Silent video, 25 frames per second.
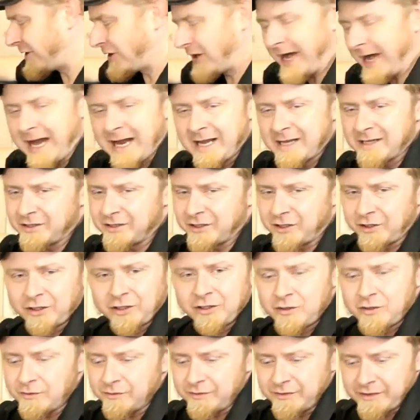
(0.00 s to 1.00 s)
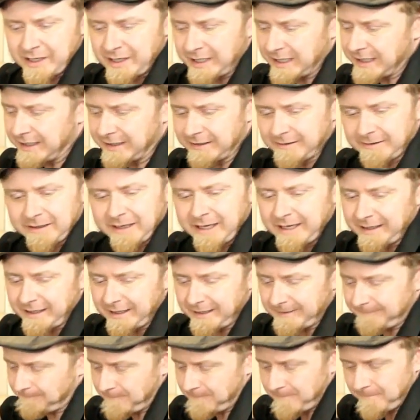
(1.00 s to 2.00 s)
your hands, you can use like
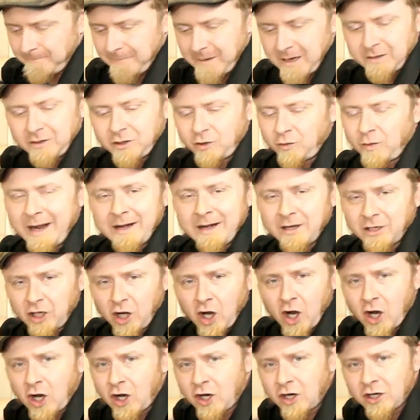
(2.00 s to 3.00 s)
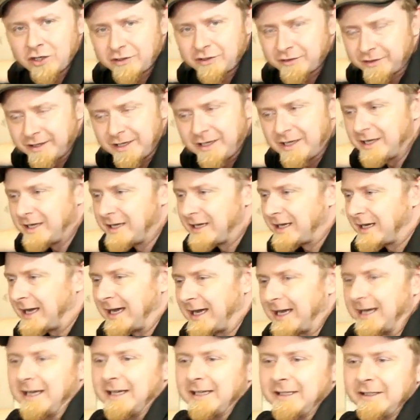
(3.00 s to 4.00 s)
a credit card,
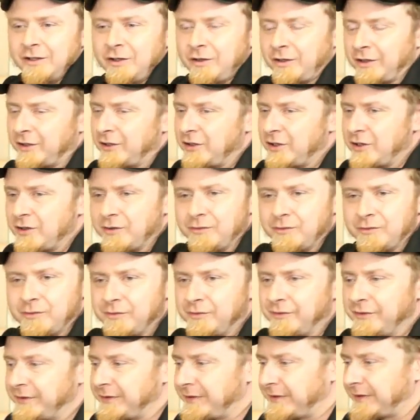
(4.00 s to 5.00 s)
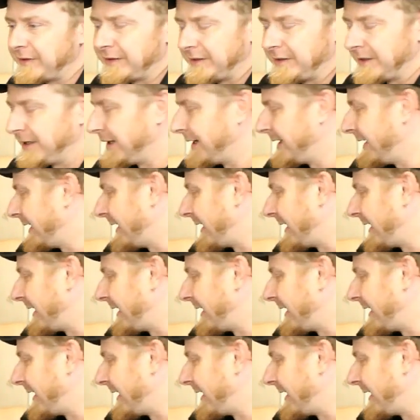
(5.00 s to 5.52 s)
you can use